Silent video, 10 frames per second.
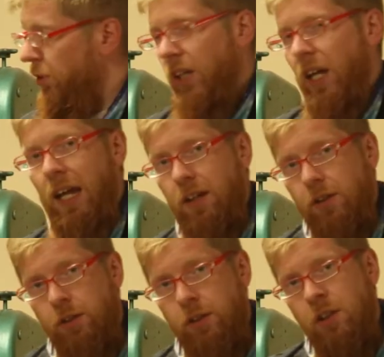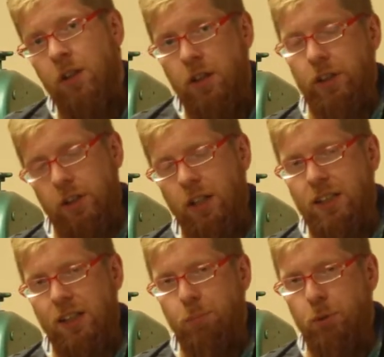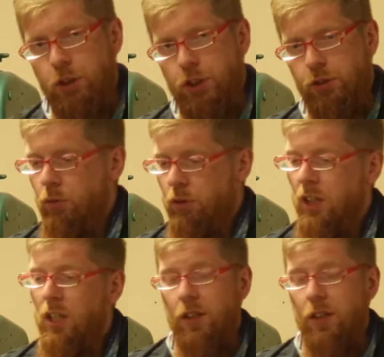with the handle. It cuts on the push stroke.